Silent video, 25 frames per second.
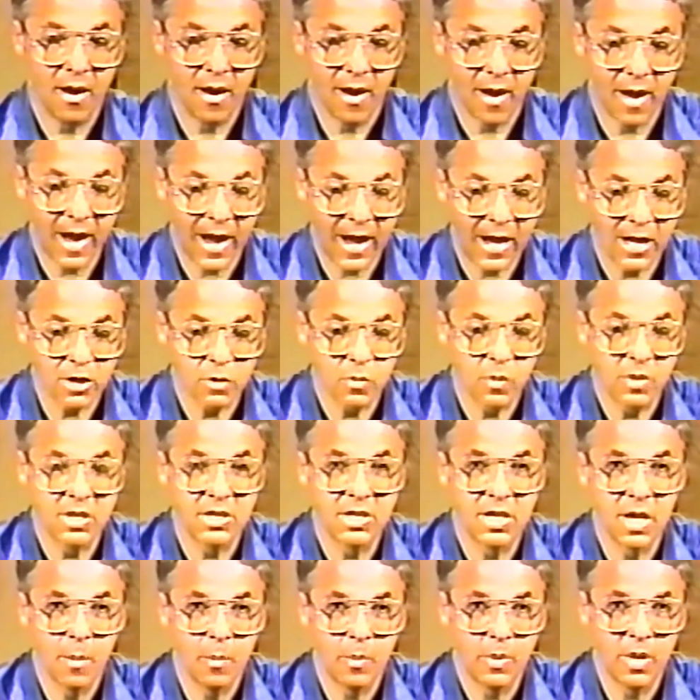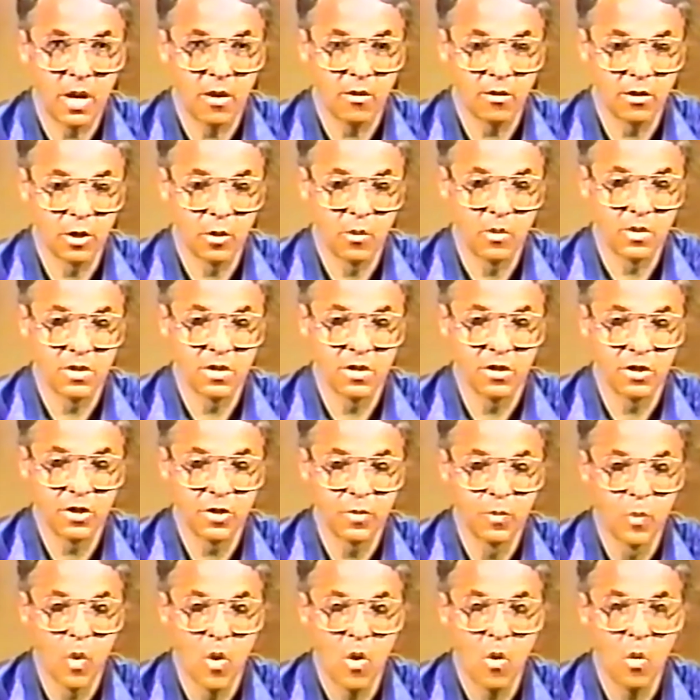As we stepped out, there was a
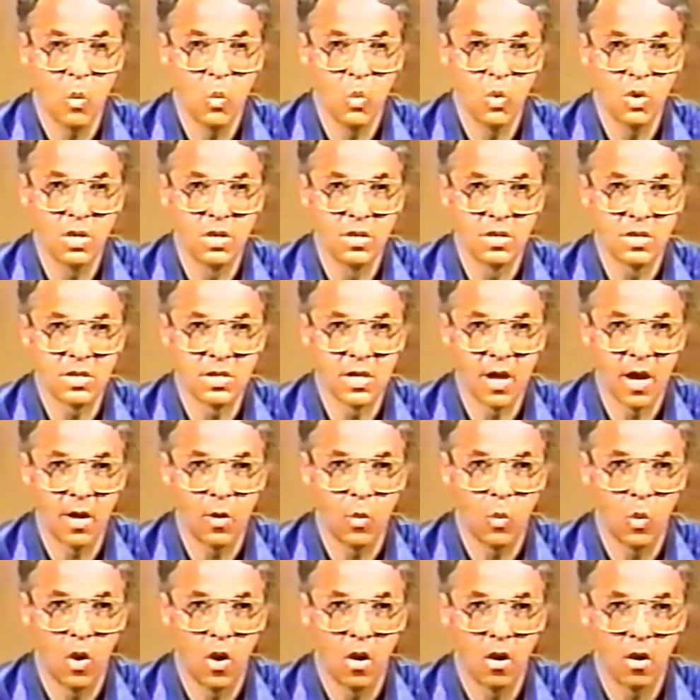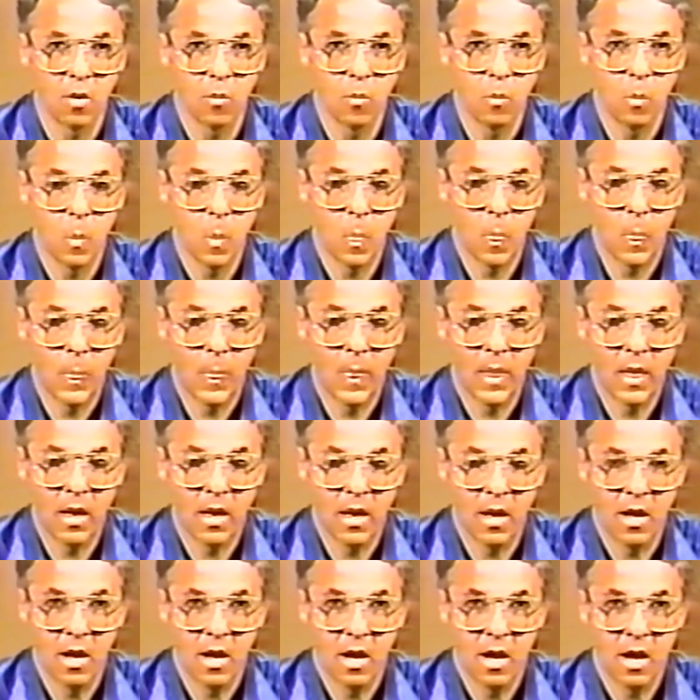small wooden sidewalk,
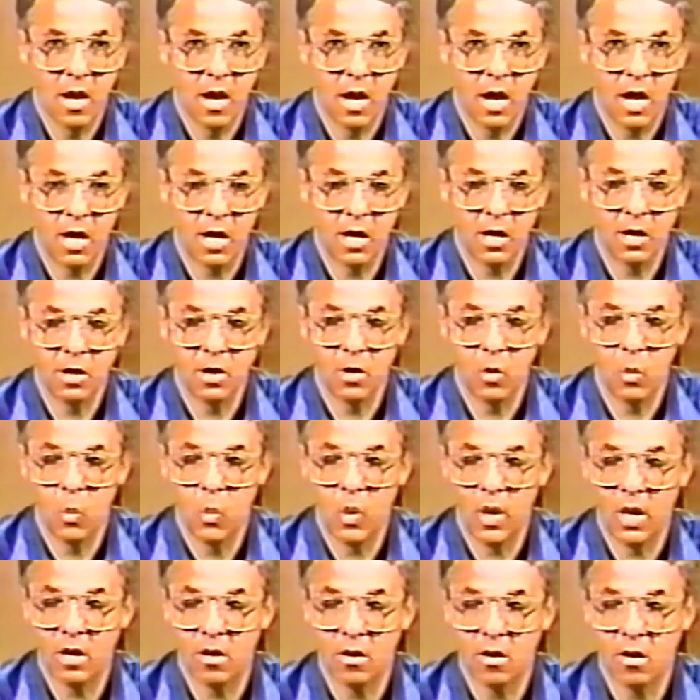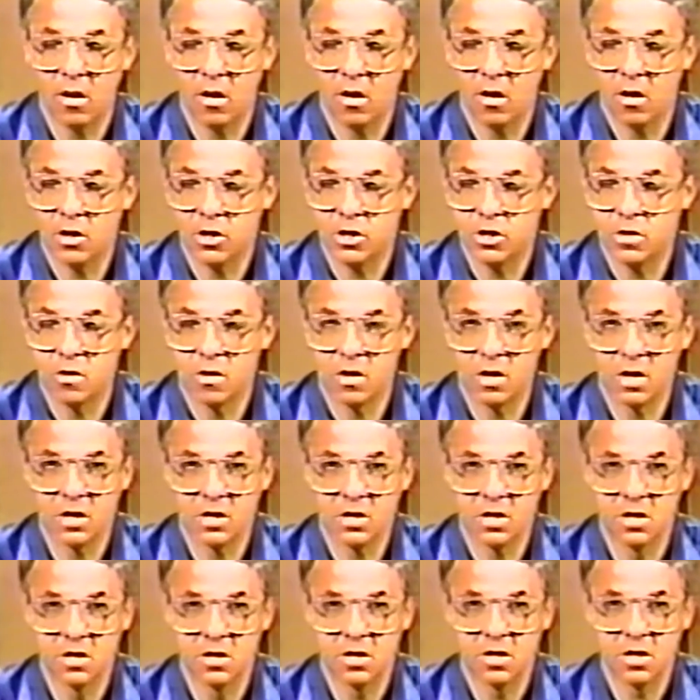and it went a short
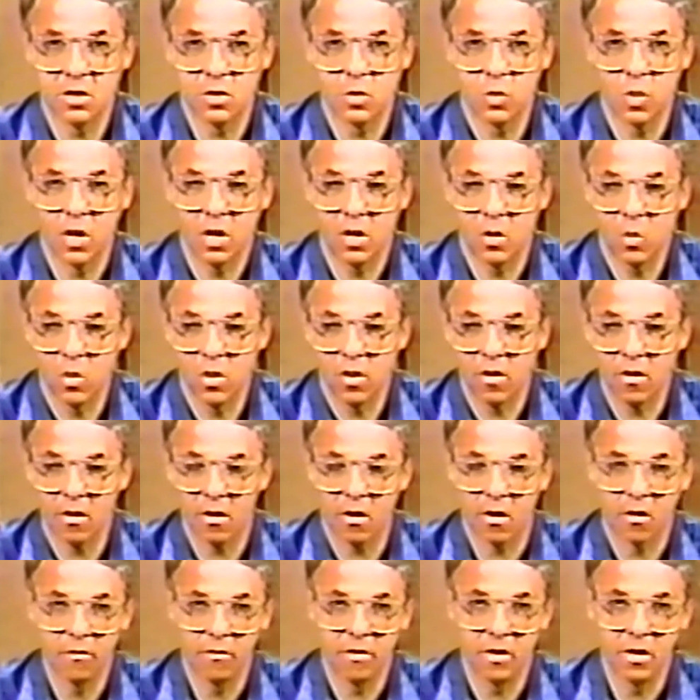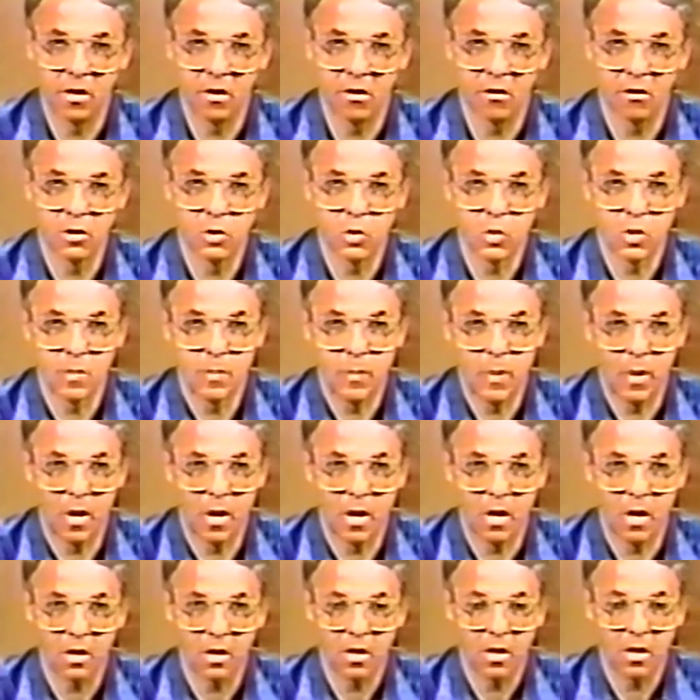distance this way to where the vehicles were
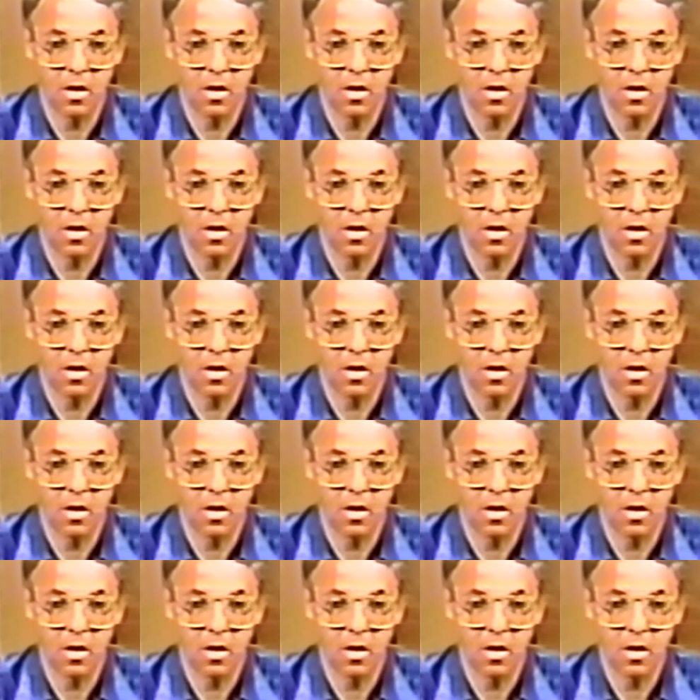parked.